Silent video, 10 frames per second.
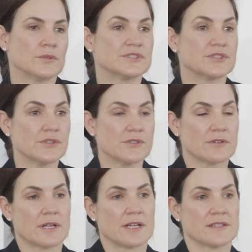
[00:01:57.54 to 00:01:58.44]
Well,
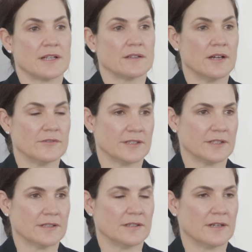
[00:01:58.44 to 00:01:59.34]
surgery because I loved
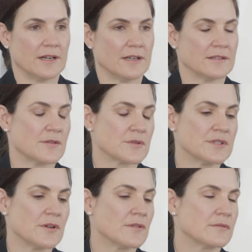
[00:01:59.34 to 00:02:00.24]
it. I there was
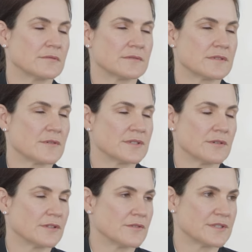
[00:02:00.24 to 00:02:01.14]
no there was
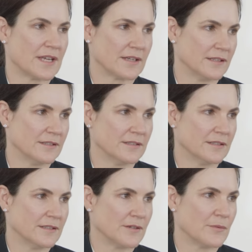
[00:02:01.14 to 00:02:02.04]
no close second
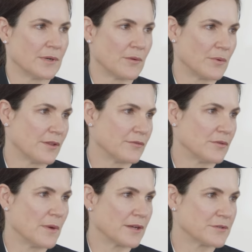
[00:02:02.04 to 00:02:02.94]
when I went
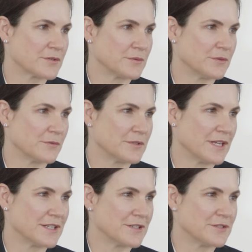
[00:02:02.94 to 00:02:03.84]
through medical school
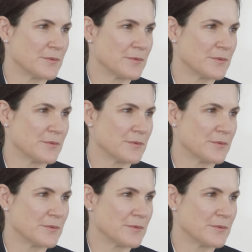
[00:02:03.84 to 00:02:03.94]
rotations.